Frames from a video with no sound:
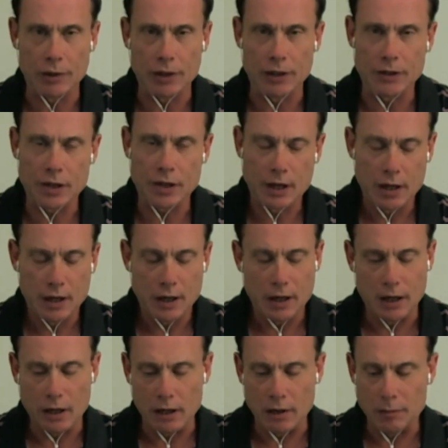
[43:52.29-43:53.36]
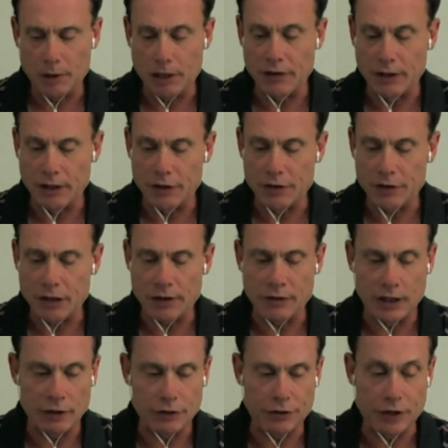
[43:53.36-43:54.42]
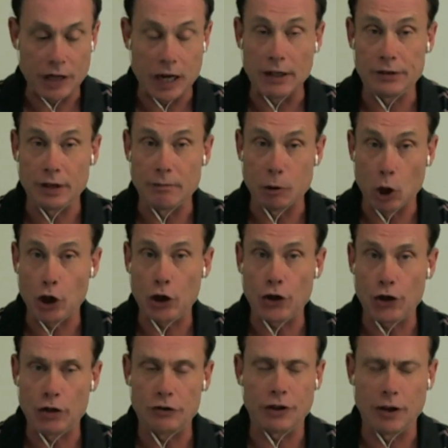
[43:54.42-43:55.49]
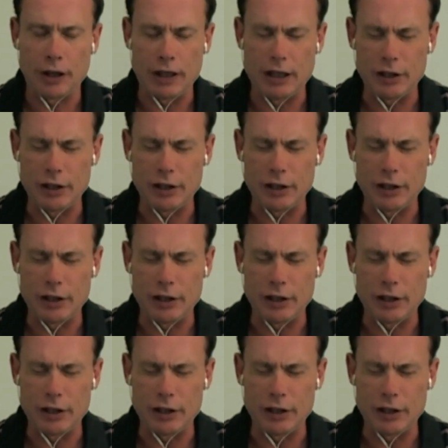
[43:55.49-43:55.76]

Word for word: I mean, um, even as even as content marketers, sorry,